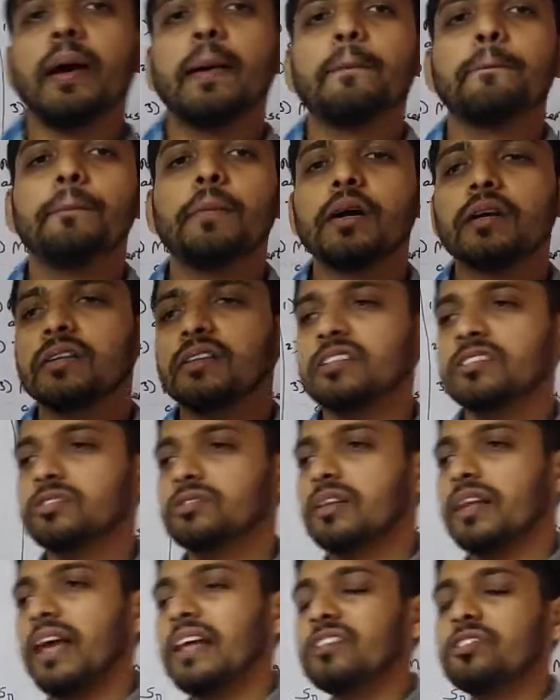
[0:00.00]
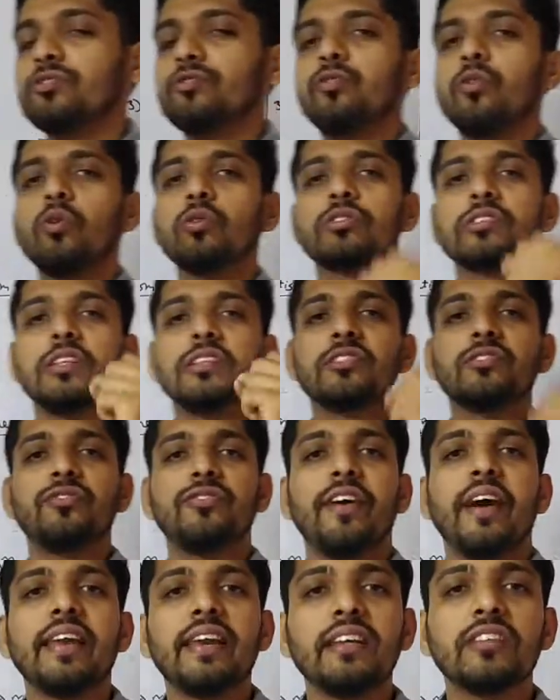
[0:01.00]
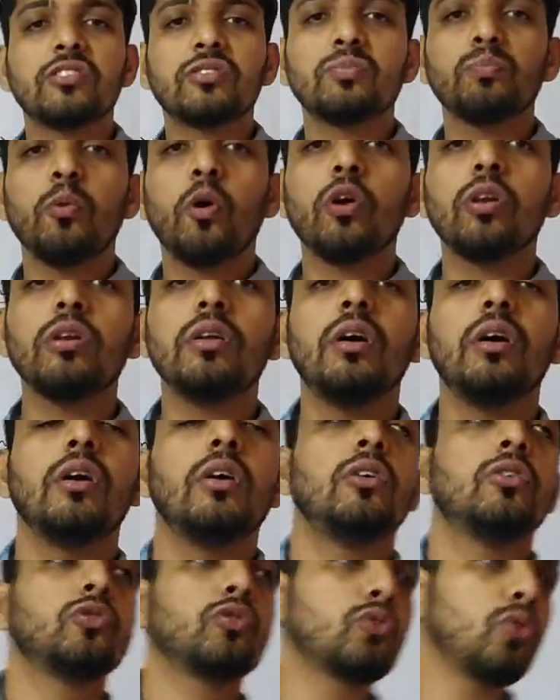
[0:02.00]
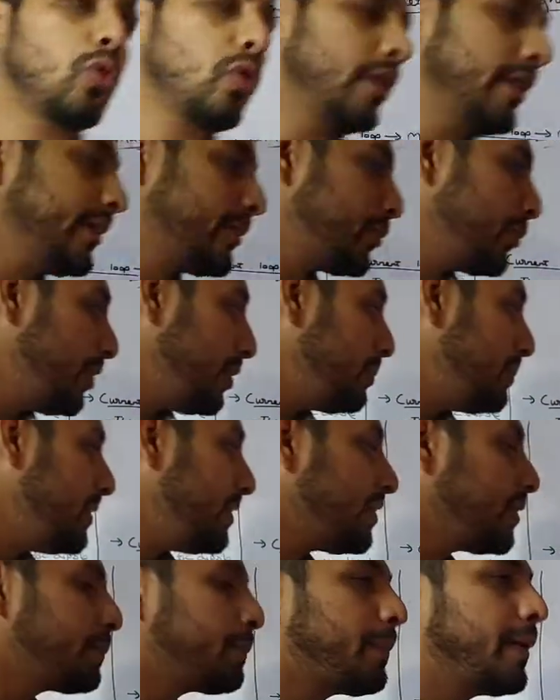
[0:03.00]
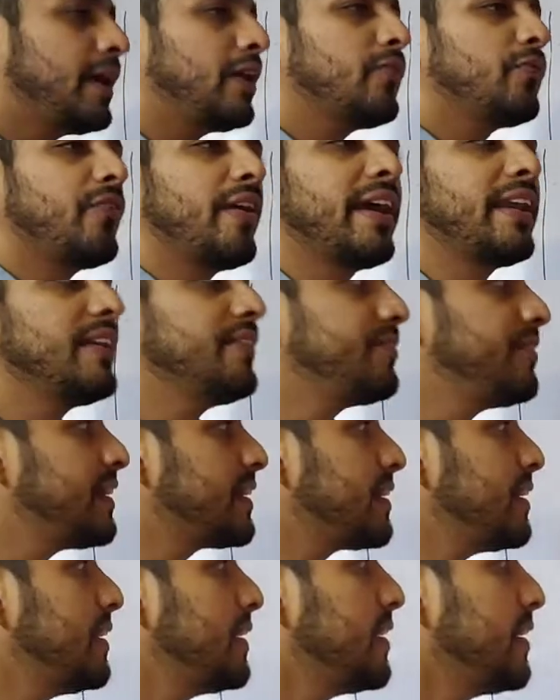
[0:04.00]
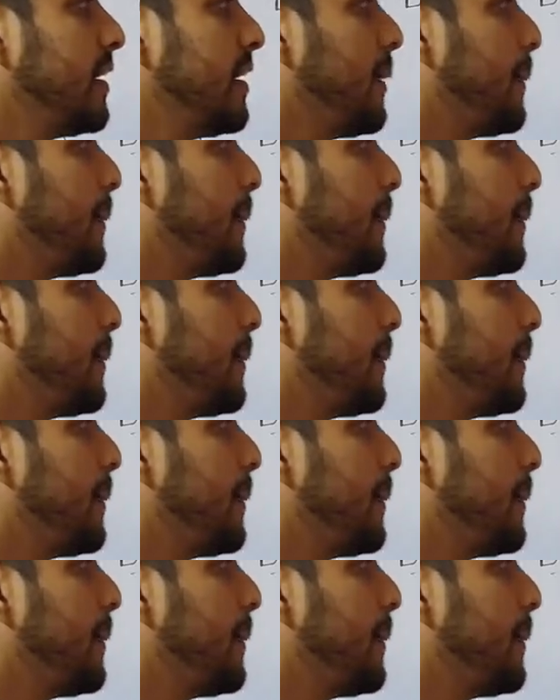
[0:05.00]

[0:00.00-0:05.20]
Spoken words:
But this Lenz's force is very small, so it will be repelled very weakly.